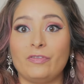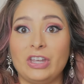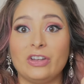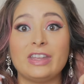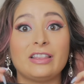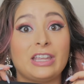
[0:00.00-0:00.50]

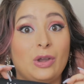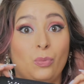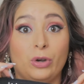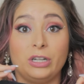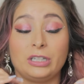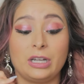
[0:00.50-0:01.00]
feel that they
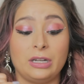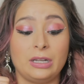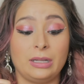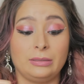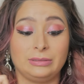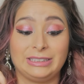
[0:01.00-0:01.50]
weren't
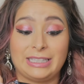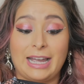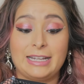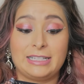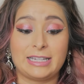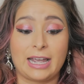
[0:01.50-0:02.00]
gonna
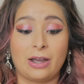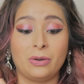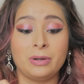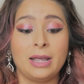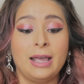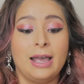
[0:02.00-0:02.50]
slide
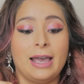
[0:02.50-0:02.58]
down.